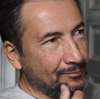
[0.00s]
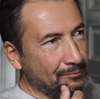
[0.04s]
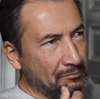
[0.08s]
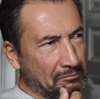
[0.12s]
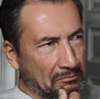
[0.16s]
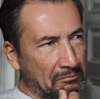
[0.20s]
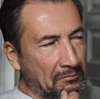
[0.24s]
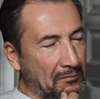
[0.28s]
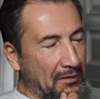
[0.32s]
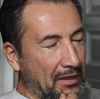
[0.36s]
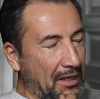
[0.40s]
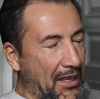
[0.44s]

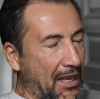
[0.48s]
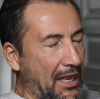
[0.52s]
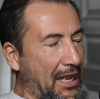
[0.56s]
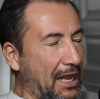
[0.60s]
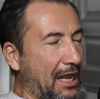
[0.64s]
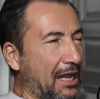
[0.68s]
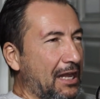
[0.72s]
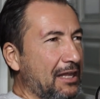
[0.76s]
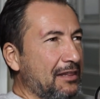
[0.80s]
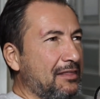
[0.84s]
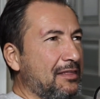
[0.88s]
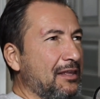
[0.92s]

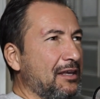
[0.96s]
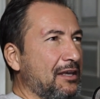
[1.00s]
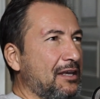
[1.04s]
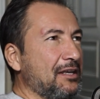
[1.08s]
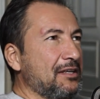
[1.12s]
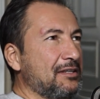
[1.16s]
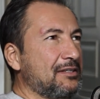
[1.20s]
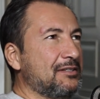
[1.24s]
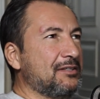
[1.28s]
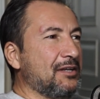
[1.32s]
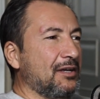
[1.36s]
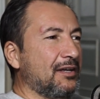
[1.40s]
Yeah, I think
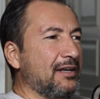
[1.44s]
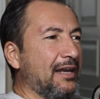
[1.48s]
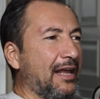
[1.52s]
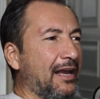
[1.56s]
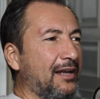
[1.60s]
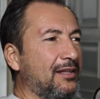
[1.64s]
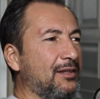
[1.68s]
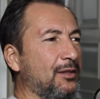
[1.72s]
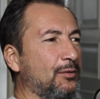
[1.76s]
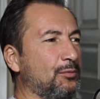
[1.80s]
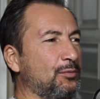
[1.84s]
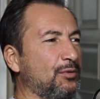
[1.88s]
it's
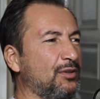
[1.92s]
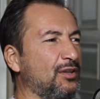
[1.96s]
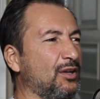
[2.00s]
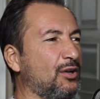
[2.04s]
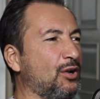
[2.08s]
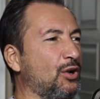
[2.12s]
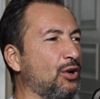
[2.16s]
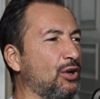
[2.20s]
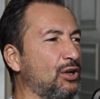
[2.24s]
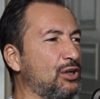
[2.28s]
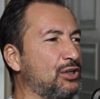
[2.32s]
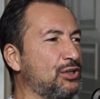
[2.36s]
connected with the
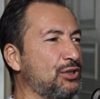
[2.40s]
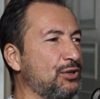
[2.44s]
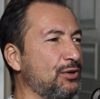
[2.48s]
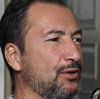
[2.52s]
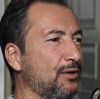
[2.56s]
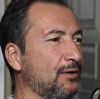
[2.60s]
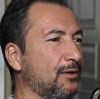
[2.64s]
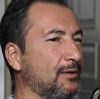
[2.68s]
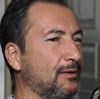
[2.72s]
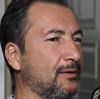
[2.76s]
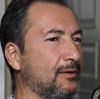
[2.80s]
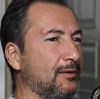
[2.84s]

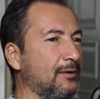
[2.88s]
culture.